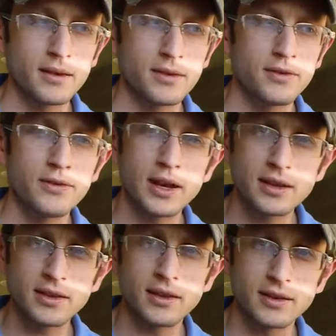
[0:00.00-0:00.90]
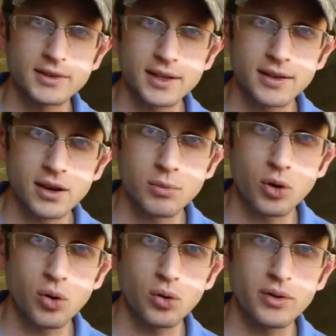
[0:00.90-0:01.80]
fitting into their
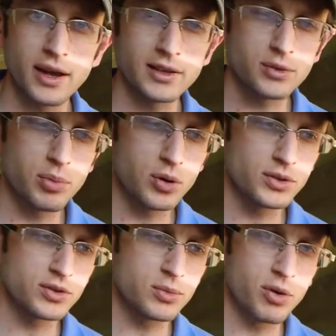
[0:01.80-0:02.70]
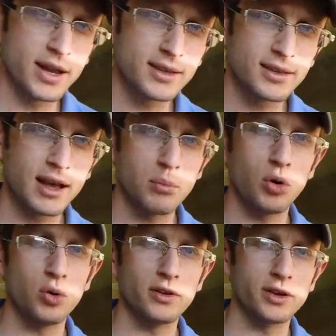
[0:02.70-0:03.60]
mold as opposed to breaking that
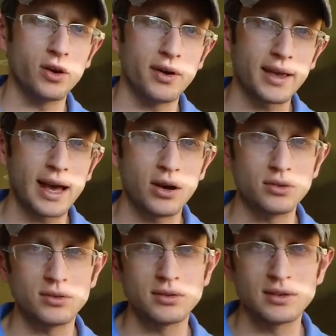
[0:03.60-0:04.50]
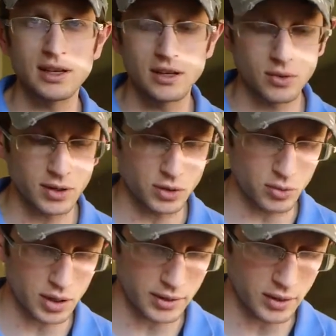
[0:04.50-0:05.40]
mold and going out and getting what you
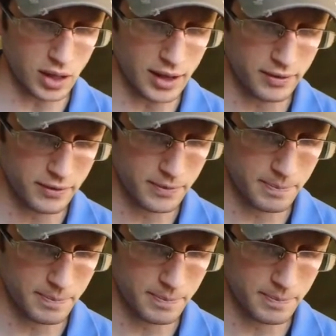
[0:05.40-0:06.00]
want in life.